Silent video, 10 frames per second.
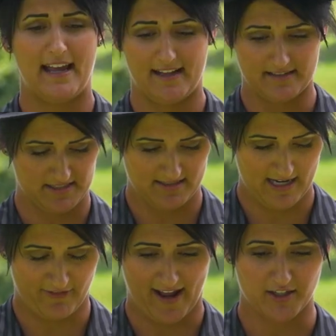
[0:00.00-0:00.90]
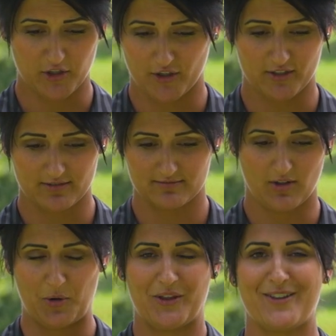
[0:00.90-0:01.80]
And if I could
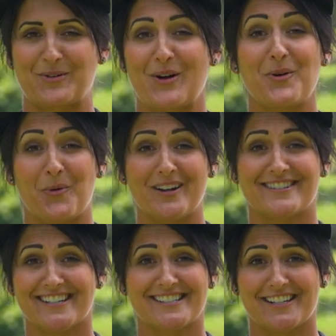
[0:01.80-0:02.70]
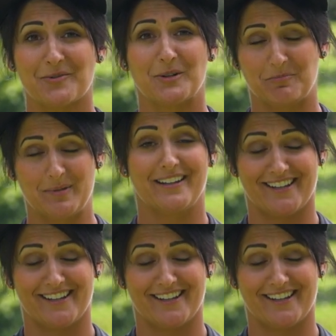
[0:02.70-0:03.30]
only throw one disc, it would be